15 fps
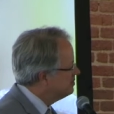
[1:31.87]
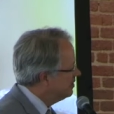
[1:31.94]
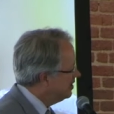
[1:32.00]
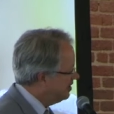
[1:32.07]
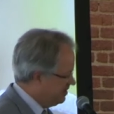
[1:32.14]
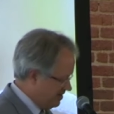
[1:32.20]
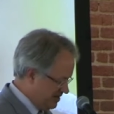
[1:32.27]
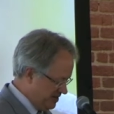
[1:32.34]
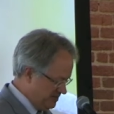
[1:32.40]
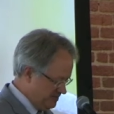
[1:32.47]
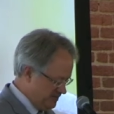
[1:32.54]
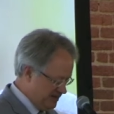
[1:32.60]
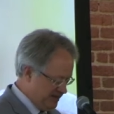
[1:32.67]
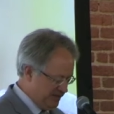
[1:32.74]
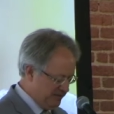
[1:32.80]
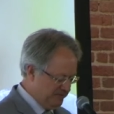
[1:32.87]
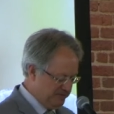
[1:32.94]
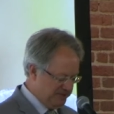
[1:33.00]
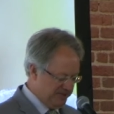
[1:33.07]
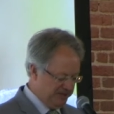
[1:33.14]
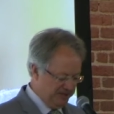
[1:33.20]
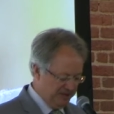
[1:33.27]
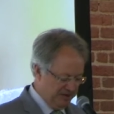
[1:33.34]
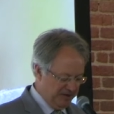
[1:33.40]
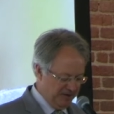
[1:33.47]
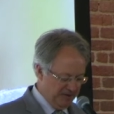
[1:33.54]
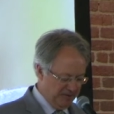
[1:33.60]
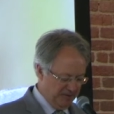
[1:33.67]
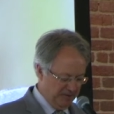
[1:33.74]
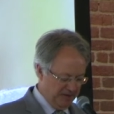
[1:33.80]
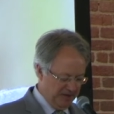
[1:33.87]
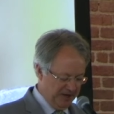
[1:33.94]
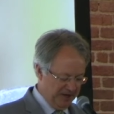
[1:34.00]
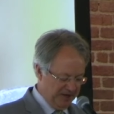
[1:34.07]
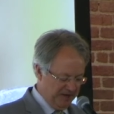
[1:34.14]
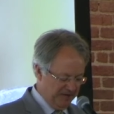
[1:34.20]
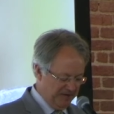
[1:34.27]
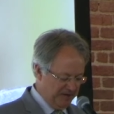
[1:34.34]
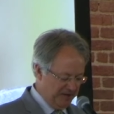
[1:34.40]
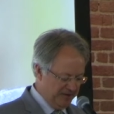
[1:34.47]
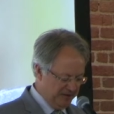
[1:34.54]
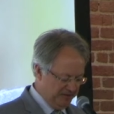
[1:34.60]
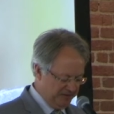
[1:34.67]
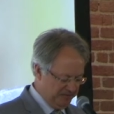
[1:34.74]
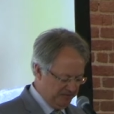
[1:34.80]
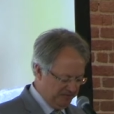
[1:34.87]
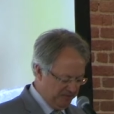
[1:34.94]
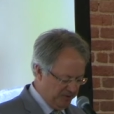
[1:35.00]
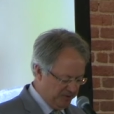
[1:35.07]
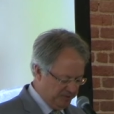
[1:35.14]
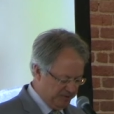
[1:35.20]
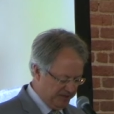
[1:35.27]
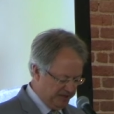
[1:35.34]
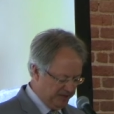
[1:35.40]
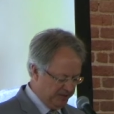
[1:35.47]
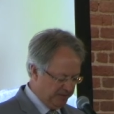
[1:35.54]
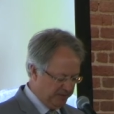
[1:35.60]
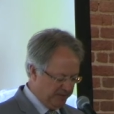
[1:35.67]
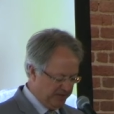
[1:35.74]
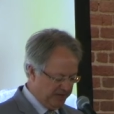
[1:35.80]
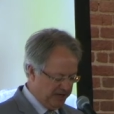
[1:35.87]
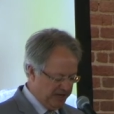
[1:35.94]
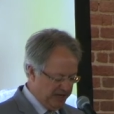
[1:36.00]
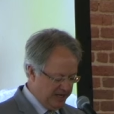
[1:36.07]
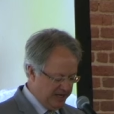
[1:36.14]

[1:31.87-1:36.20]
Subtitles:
but I'm still learning my way around the ropes a little bit.